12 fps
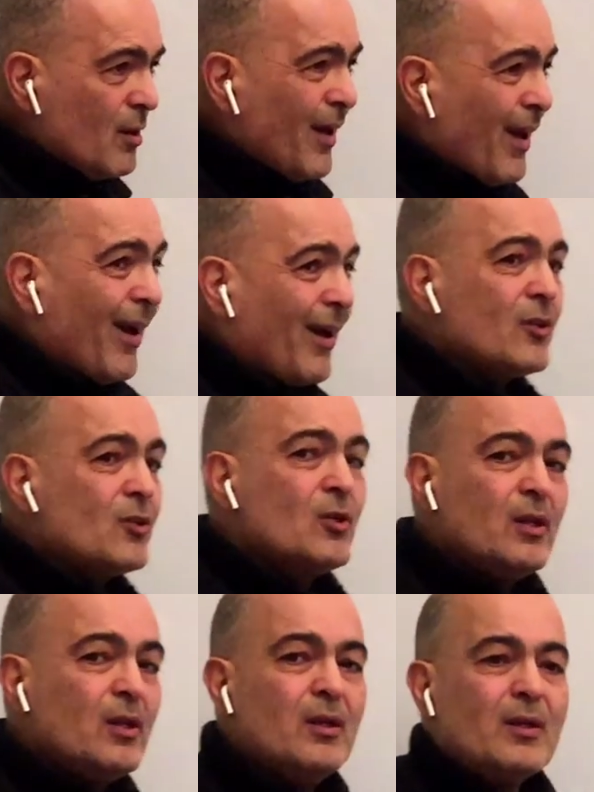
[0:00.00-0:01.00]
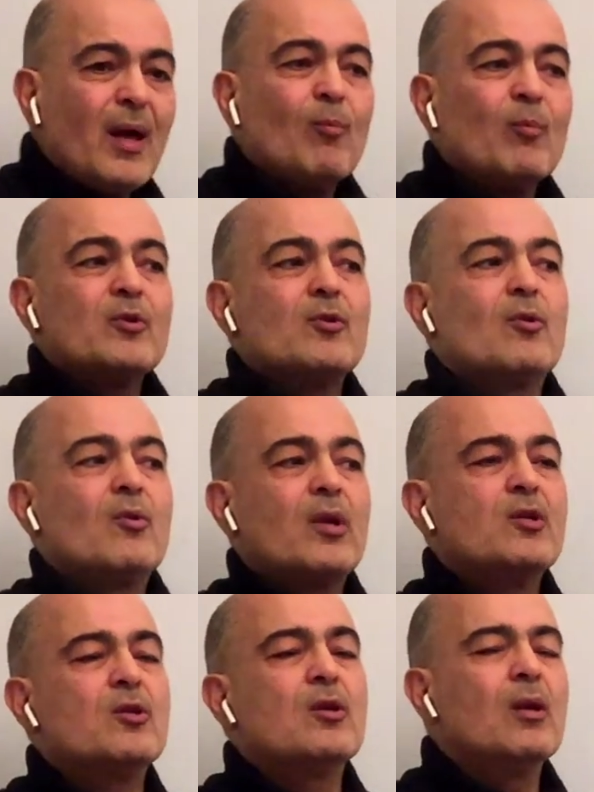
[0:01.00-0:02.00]
Actually, that was
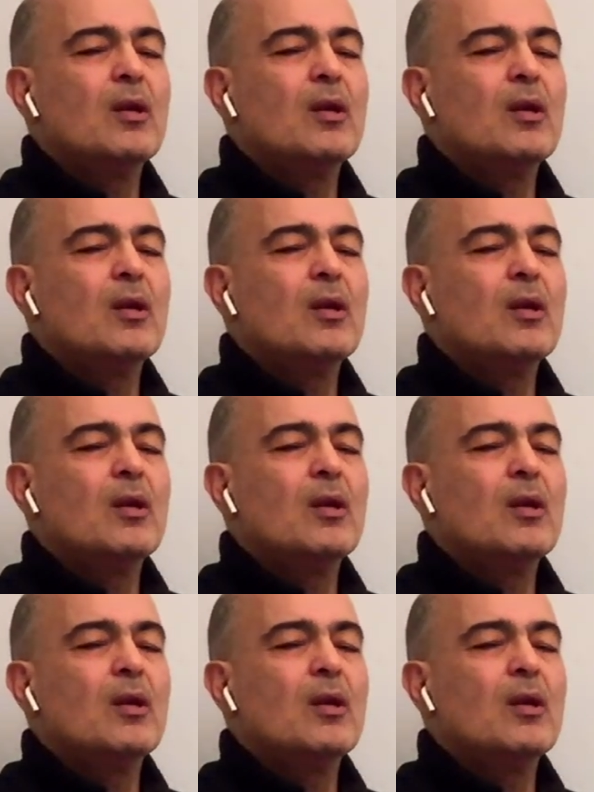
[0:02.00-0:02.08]
originally